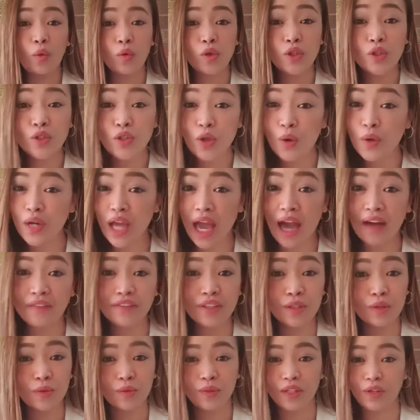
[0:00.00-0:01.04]
you don't
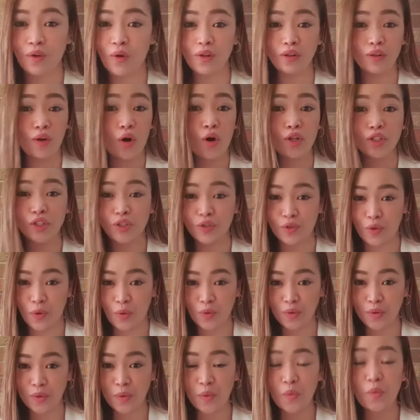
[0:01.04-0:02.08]
have to do it all on your
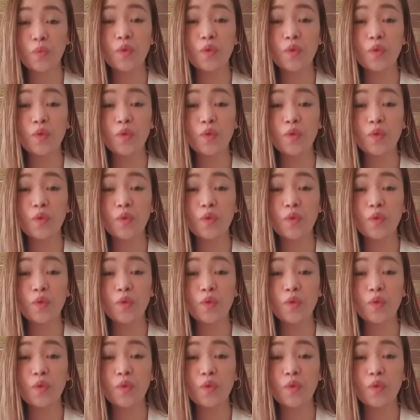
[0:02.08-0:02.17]
own.